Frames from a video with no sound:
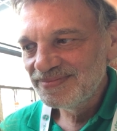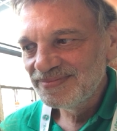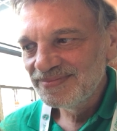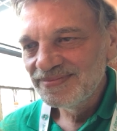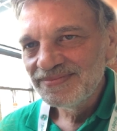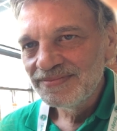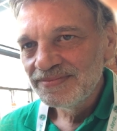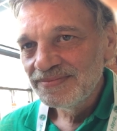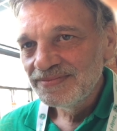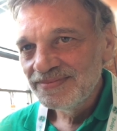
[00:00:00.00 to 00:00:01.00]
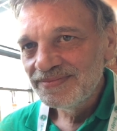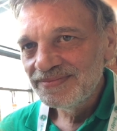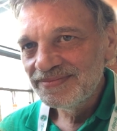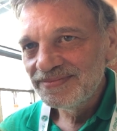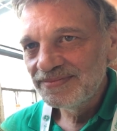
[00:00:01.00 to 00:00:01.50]

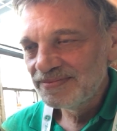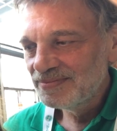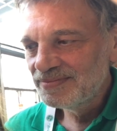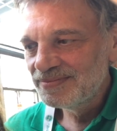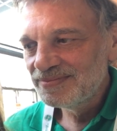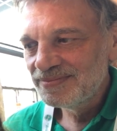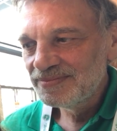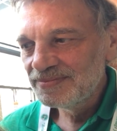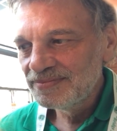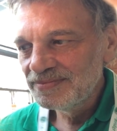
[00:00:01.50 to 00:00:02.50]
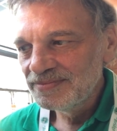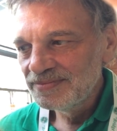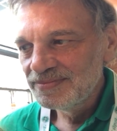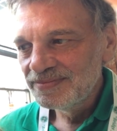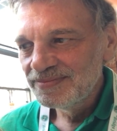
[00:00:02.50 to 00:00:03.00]

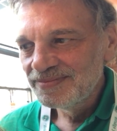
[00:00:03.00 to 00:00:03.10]
(not speaking)